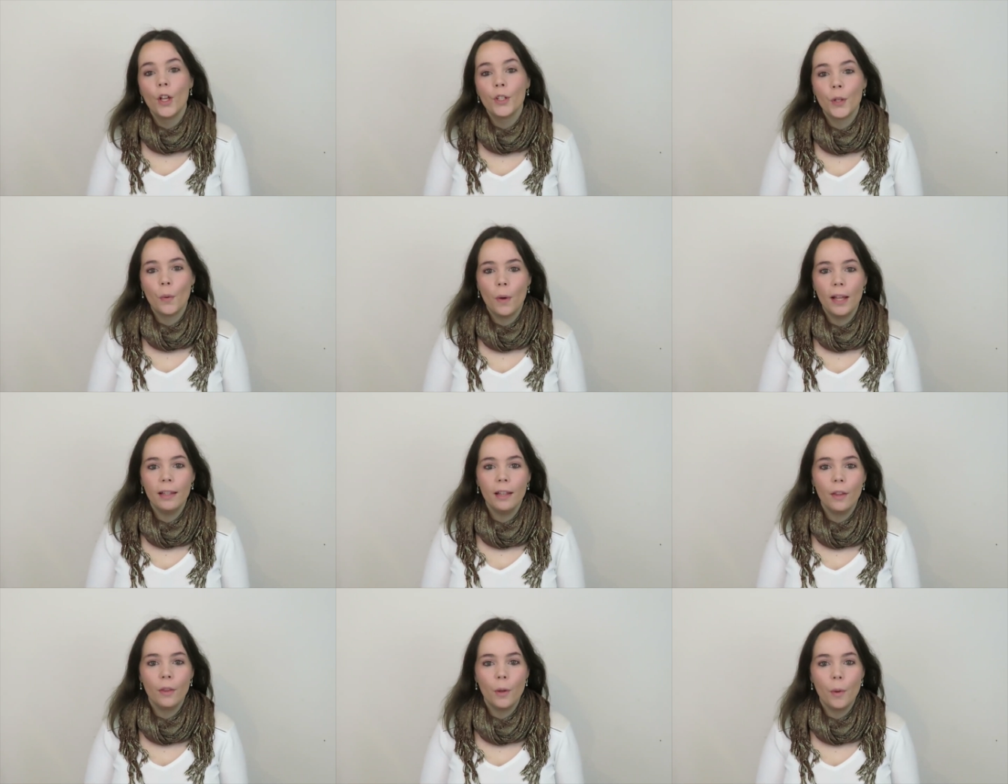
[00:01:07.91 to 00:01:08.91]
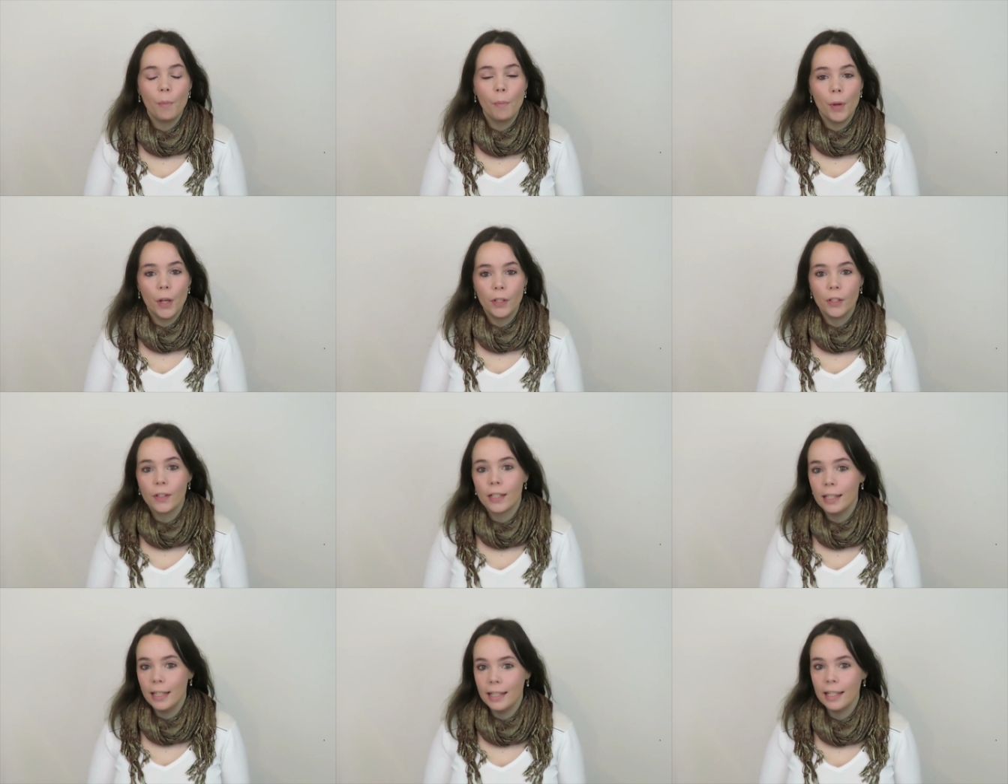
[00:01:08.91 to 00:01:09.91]
So when the person
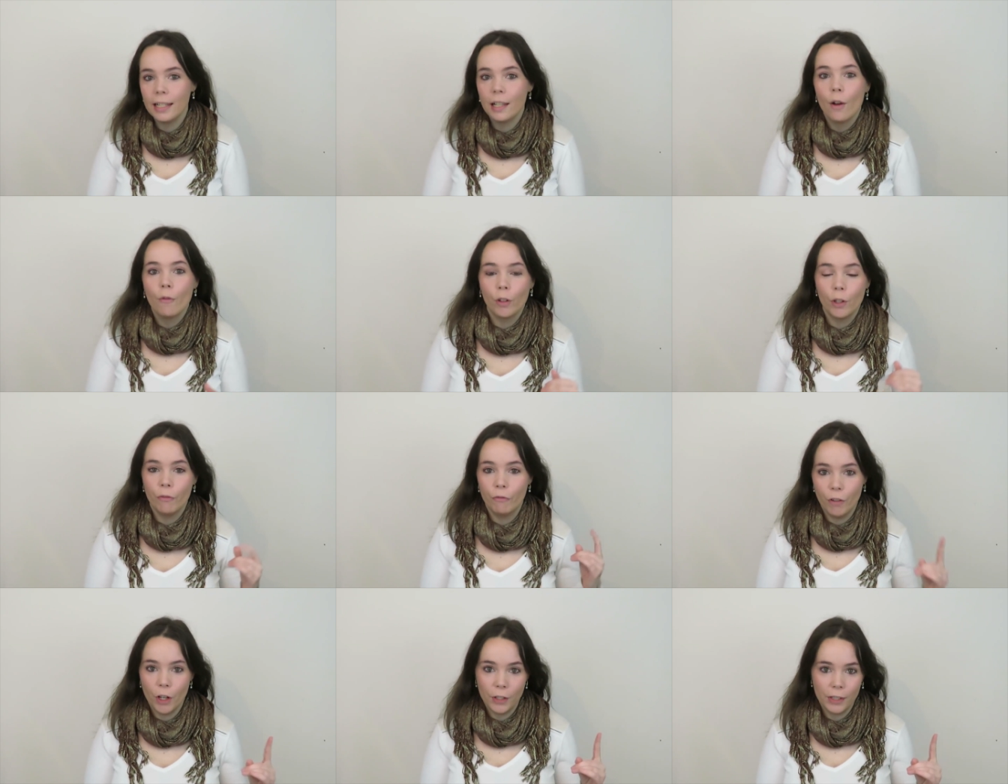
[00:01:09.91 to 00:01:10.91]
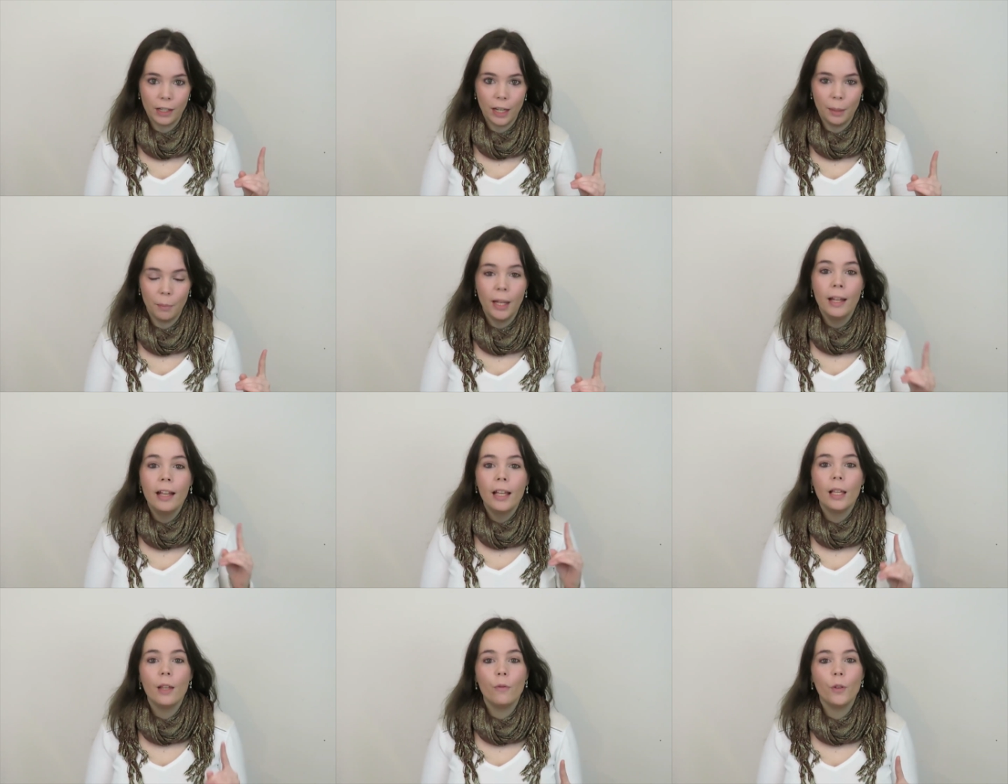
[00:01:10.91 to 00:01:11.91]
sneezes for the first time,
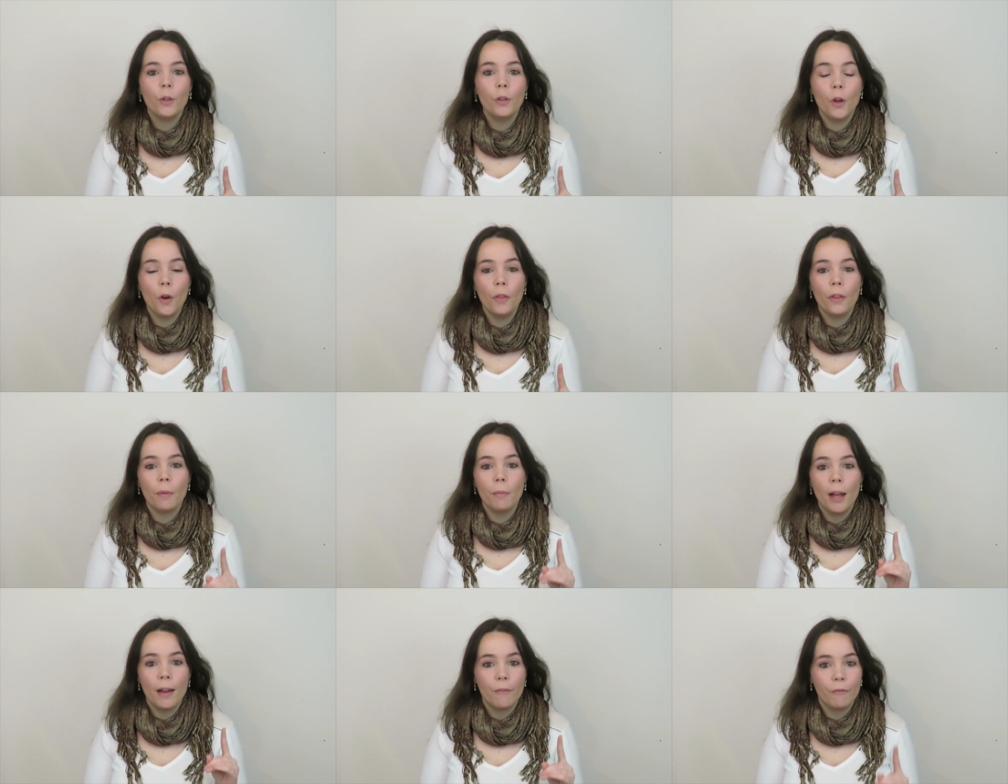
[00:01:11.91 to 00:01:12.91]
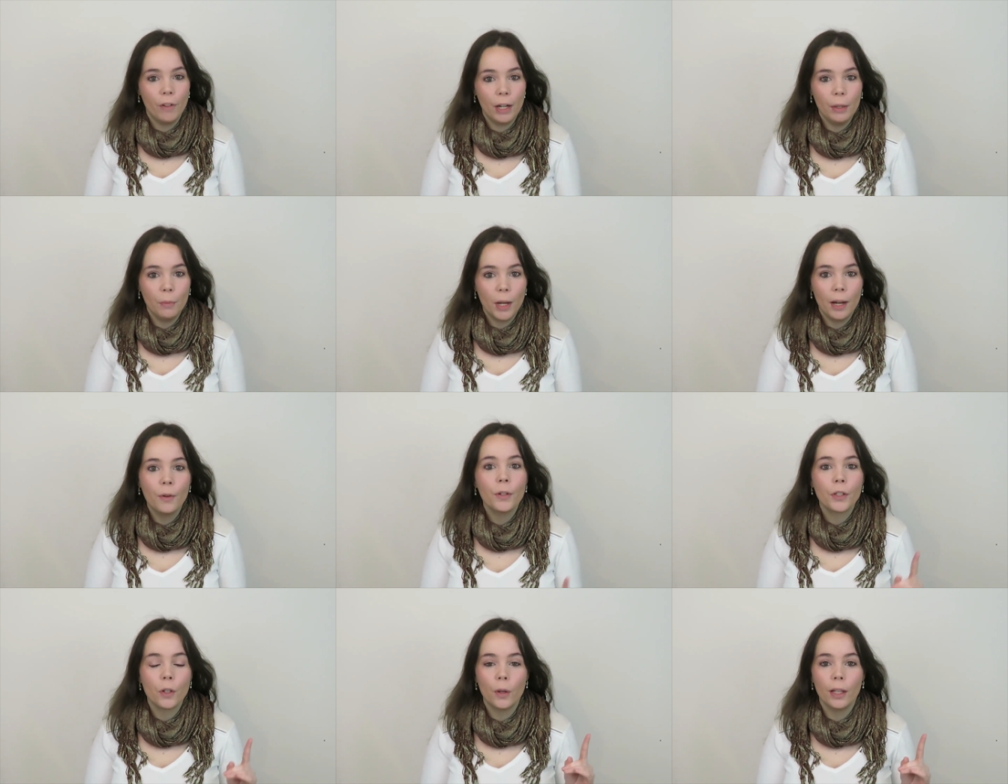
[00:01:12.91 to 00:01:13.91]
if you know them very
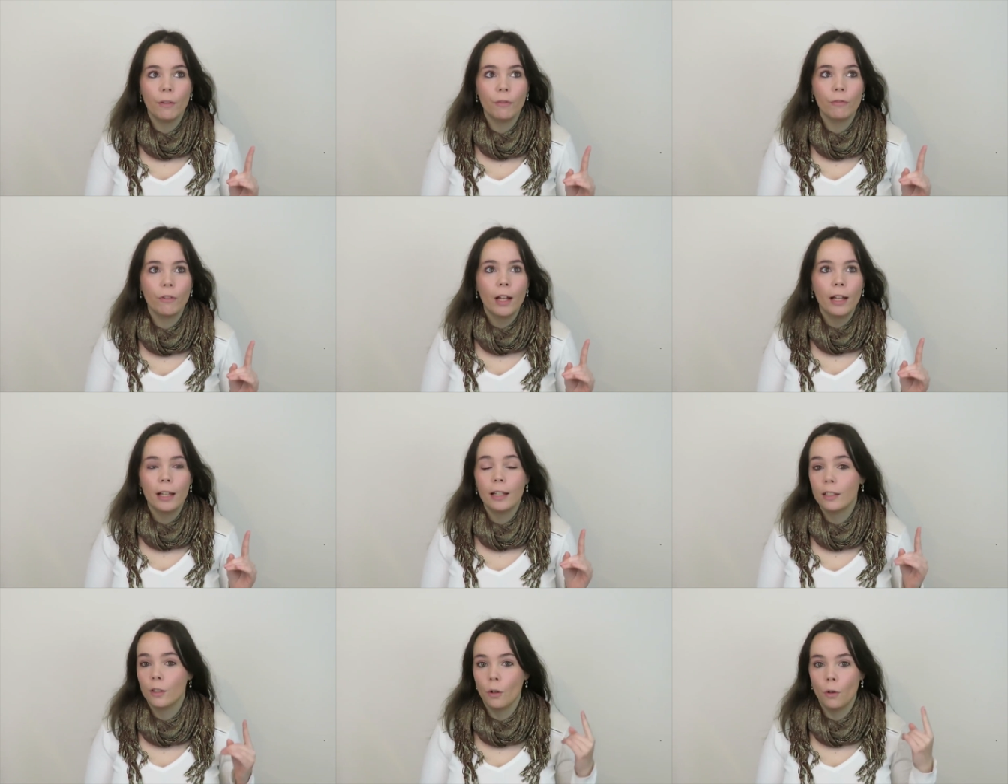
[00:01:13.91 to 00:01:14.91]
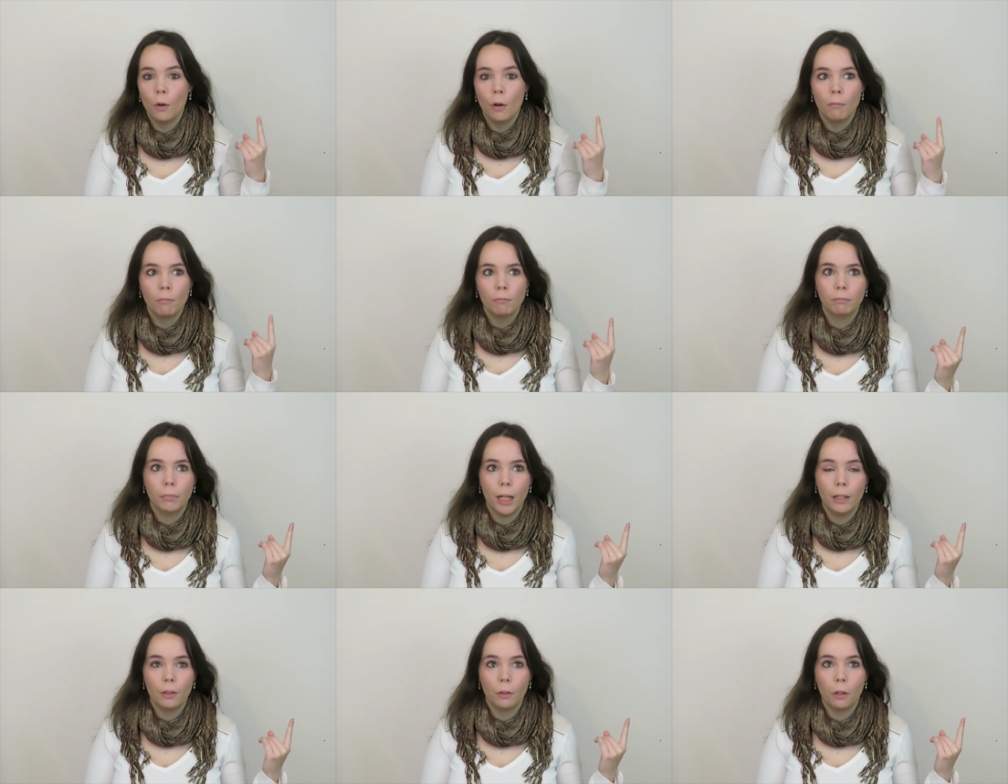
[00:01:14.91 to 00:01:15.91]
well, so if it's your,
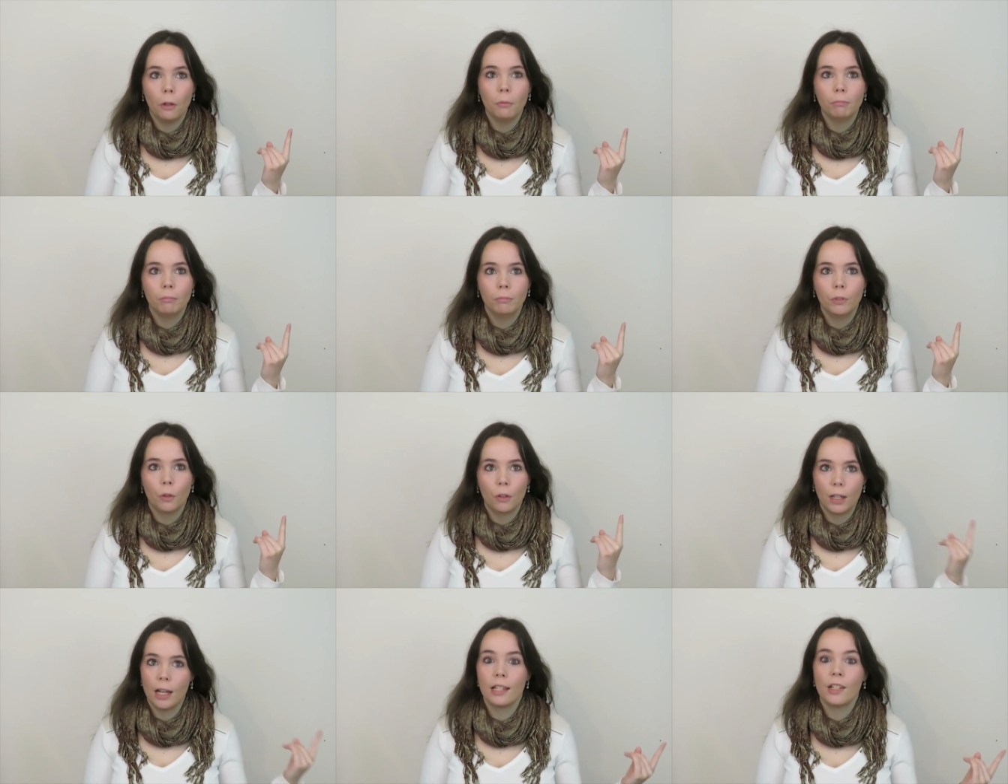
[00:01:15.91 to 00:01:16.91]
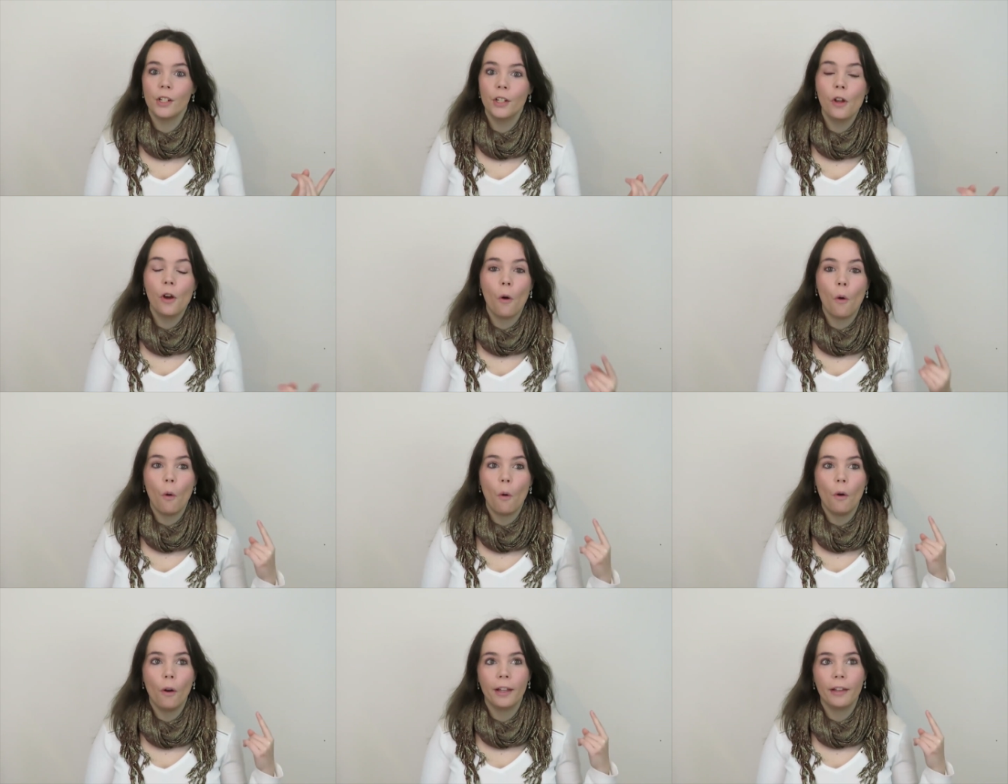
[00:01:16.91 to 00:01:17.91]
I don't know, your cousin,
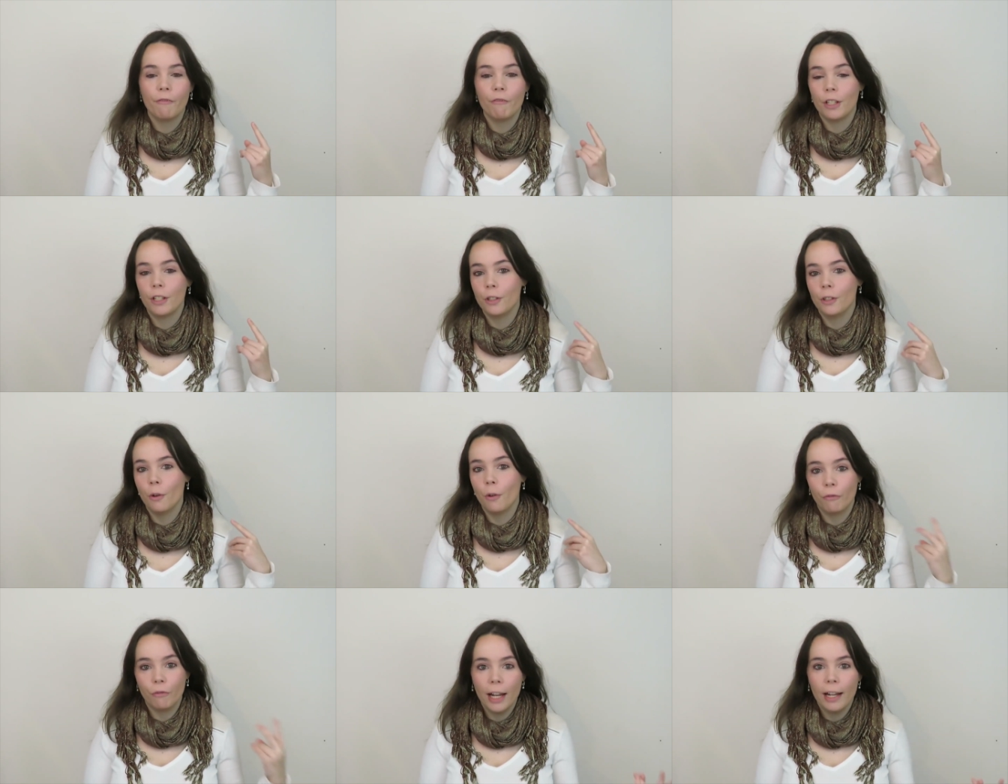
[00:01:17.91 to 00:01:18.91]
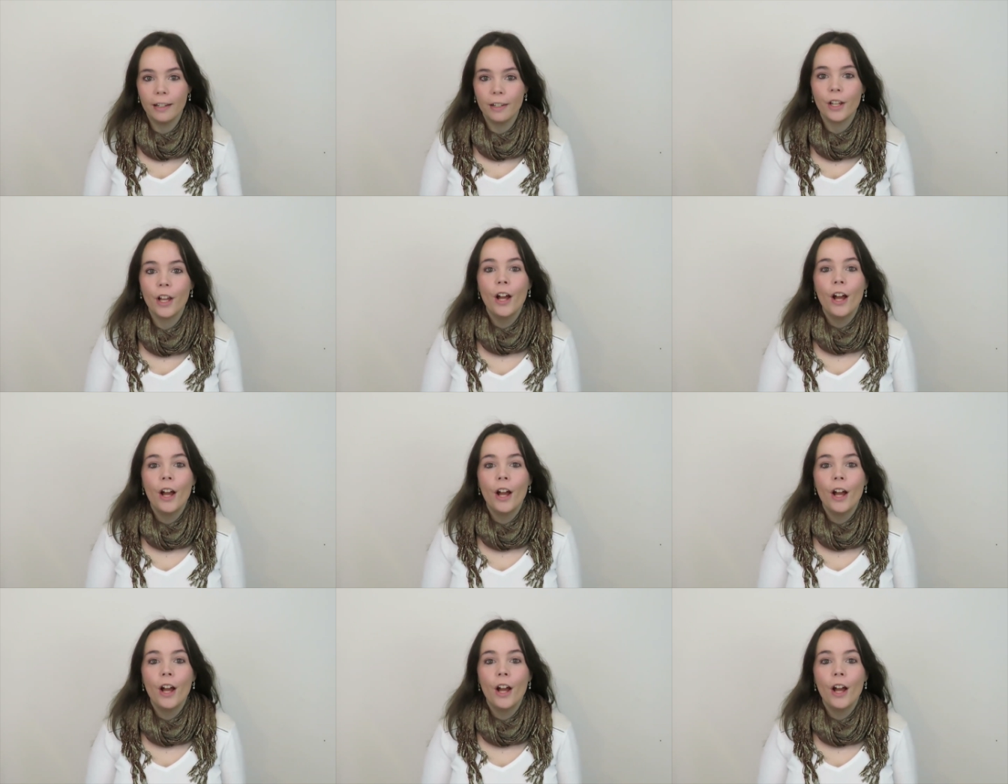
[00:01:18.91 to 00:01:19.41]
or if it's your friend,